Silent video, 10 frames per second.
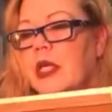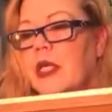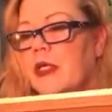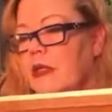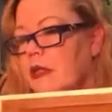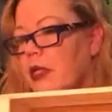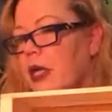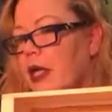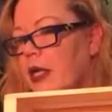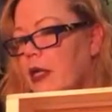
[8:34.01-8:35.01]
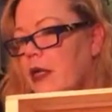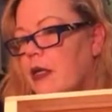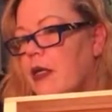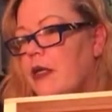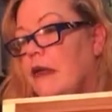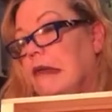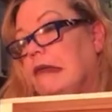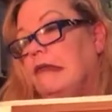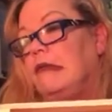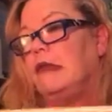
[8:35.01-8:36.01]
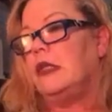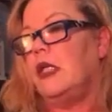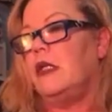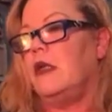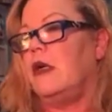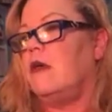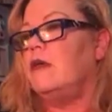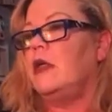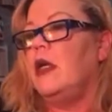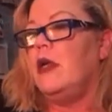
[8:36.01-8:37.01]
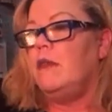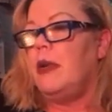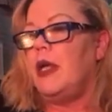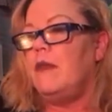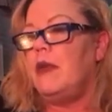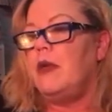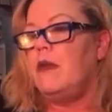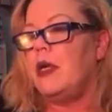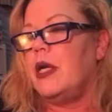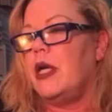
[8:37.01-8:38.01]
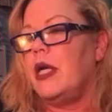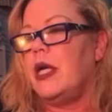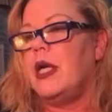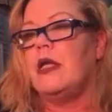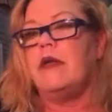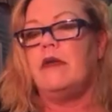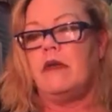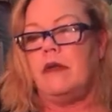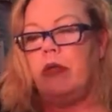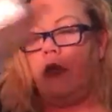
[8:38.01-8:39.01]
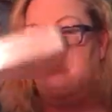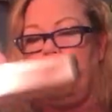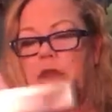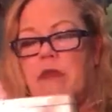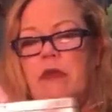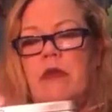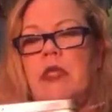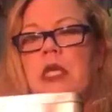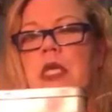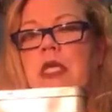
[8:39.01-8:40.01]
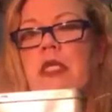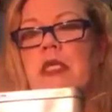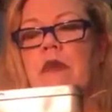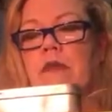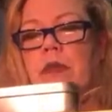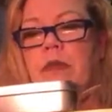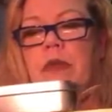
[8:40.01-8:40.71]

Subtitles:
things like, I don't know, maybe when I get, these, they fit